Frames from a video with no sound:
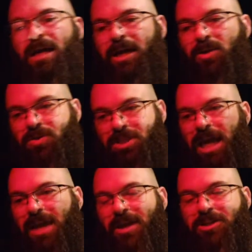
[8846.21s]
it'll
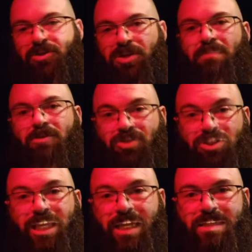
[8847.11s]
say that your number
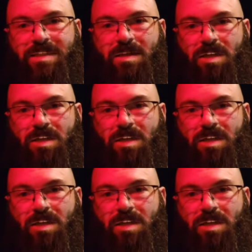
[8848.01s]
6